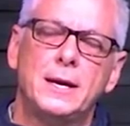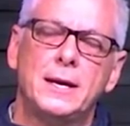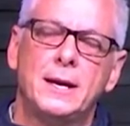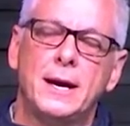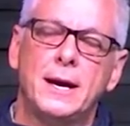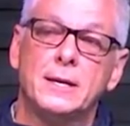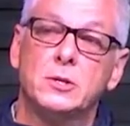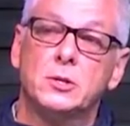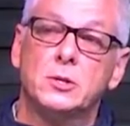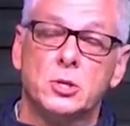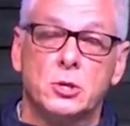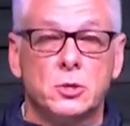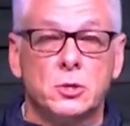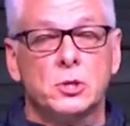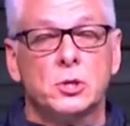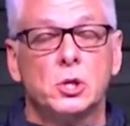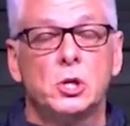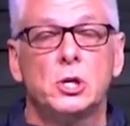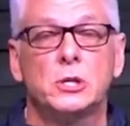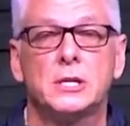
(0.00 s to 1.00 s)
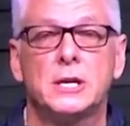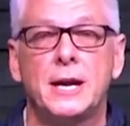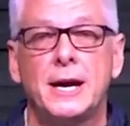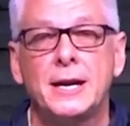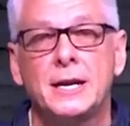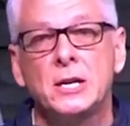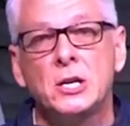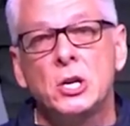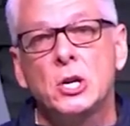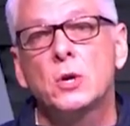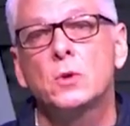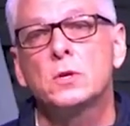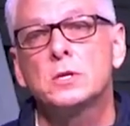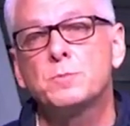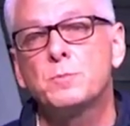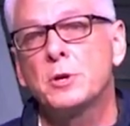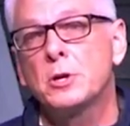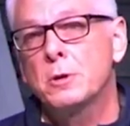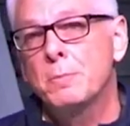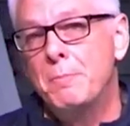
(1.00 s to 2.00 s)
And I turned and looked and I didn't know this,
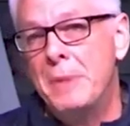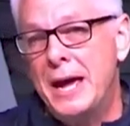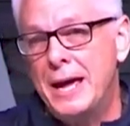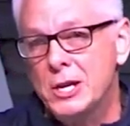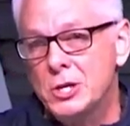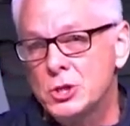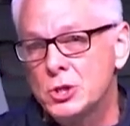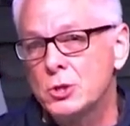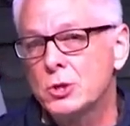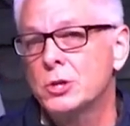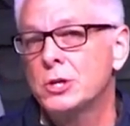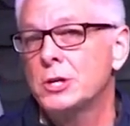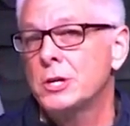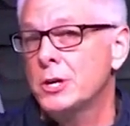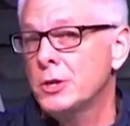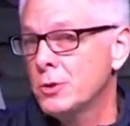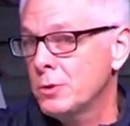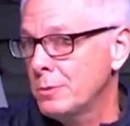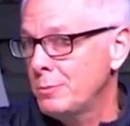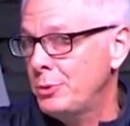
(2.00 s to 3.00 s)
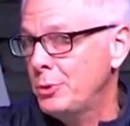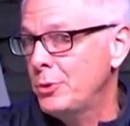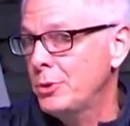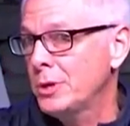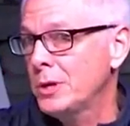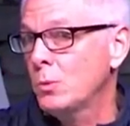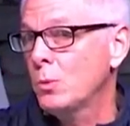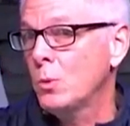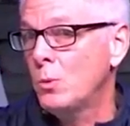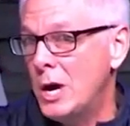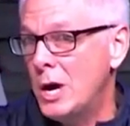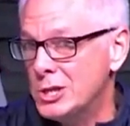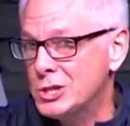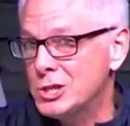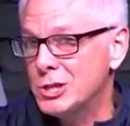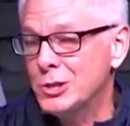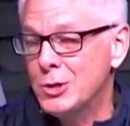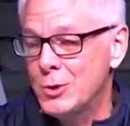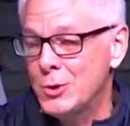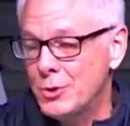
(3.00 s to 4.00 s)
but her manager and another employee were
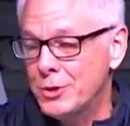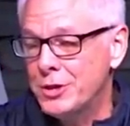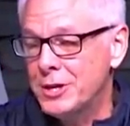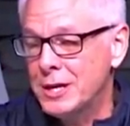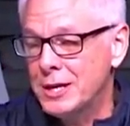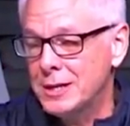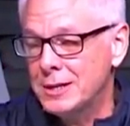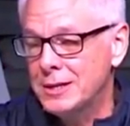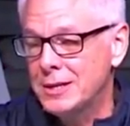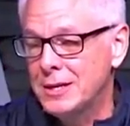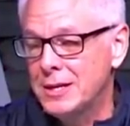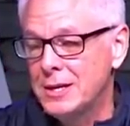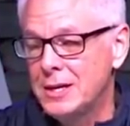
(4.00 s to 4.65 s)
watching the whole thing.